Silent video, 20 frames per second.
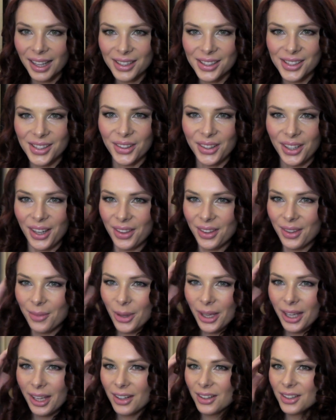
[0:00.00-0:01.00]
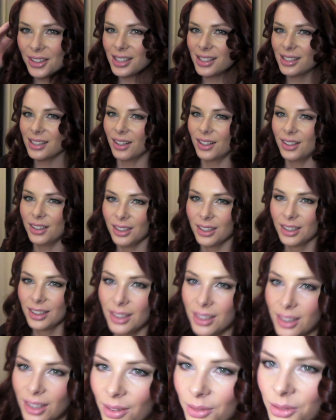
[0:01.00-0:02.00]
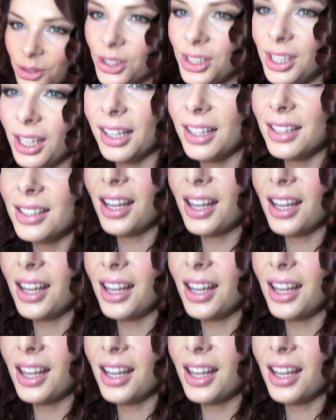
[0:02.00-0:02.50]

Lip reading: So now that my hair is done, I'll just take it